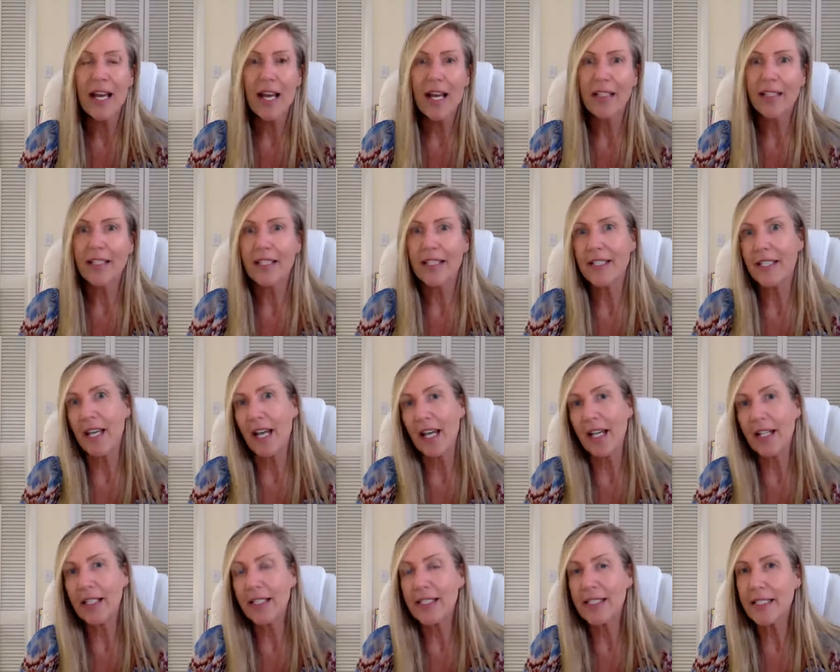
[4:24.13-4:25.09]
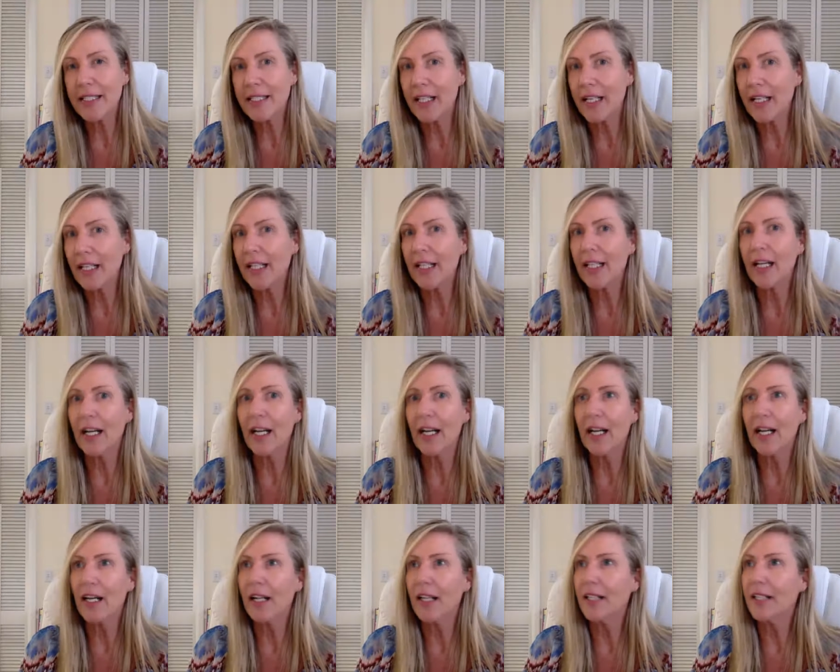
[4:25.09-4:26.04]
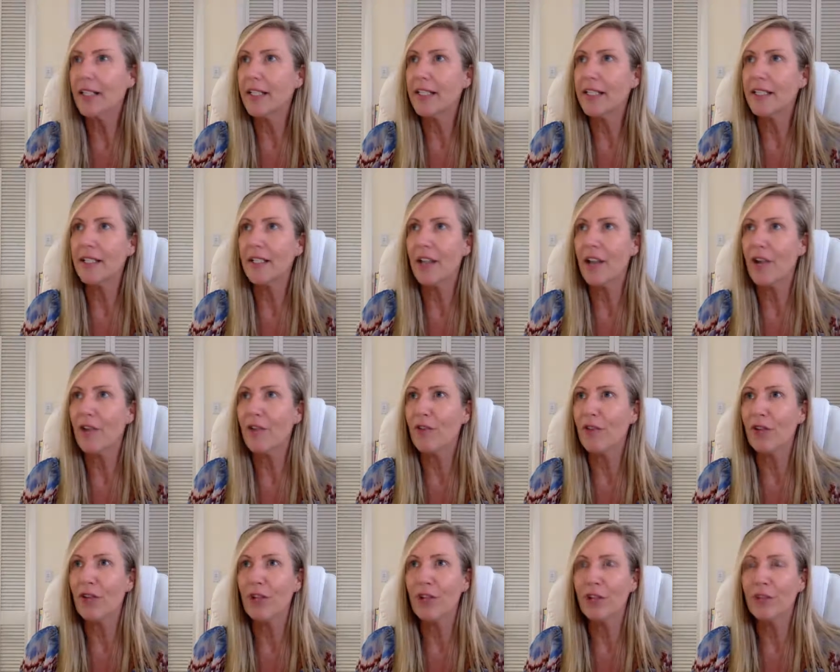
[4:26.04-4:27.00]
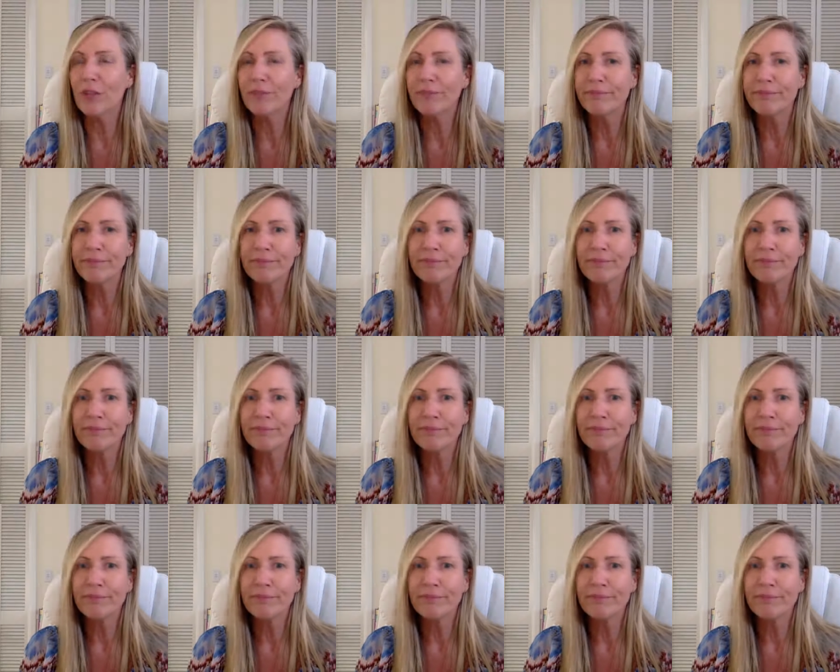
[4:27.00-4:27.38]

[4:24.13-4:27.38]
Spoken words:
and they say, hey, listen, I need to cover